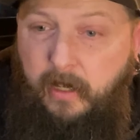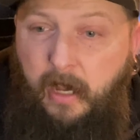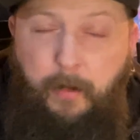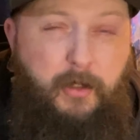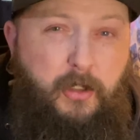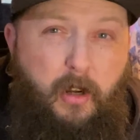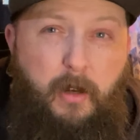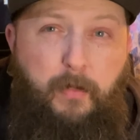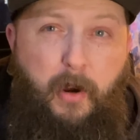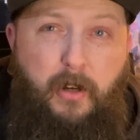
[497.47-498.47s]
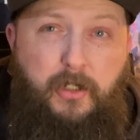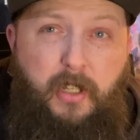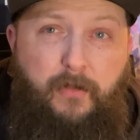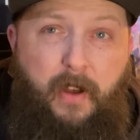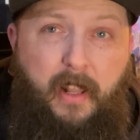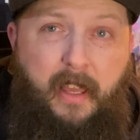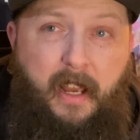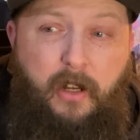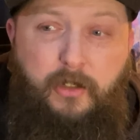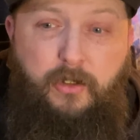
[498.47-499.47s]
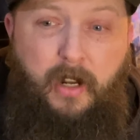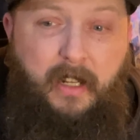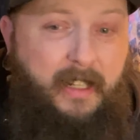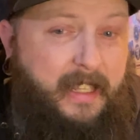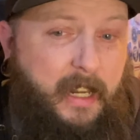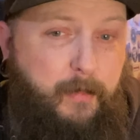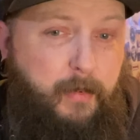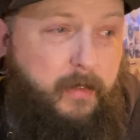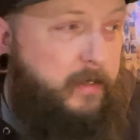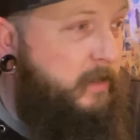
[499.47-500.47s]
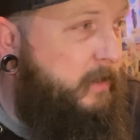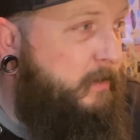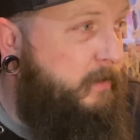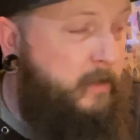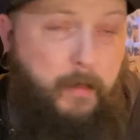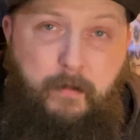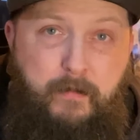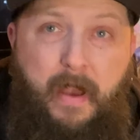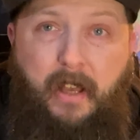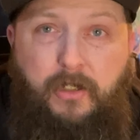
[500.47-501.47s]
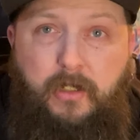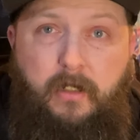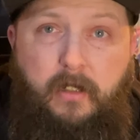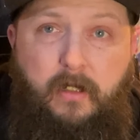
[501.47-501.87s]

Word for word: I've been starting to purge stuff out of the house, trying to clean up the mess